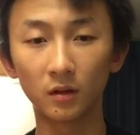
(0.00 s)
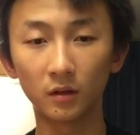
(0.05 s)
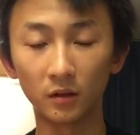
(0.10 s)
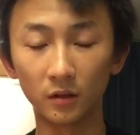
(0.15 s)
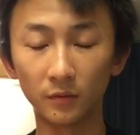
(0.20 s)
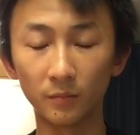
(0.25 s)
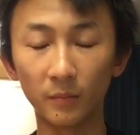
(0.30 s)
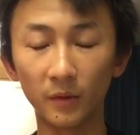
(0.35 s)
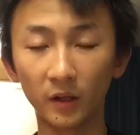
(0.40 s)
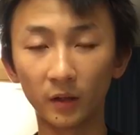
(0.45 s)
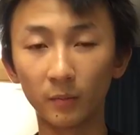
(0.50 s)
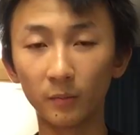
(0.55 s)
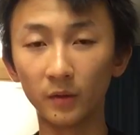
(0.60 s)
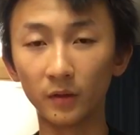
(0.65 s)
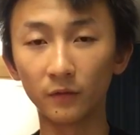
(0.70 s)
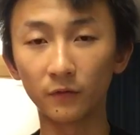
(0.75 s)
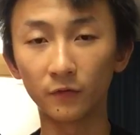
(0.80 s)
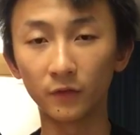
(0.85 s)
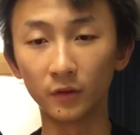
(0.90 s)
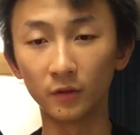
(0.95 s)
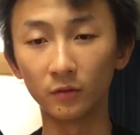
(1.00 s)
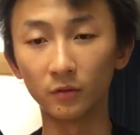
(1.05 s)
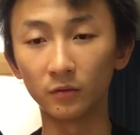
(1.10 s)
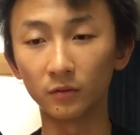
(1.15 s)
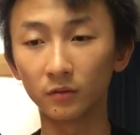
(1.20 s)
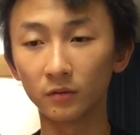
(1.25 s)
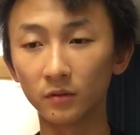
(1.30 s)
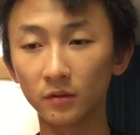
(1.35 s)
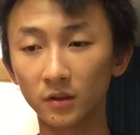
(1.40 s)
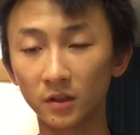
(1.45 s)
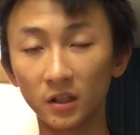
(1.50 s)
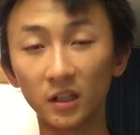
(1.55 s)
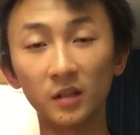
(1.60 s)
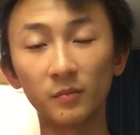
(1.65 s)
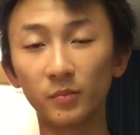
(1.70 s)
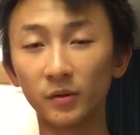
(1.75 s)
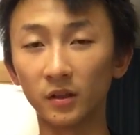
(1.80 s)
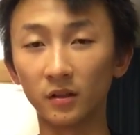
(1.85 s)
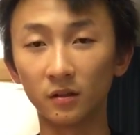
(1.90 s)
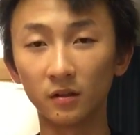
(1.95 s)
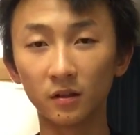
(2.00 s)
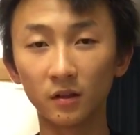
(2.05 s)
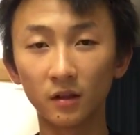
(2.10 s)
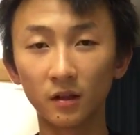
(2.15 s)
it make me feel sleepy.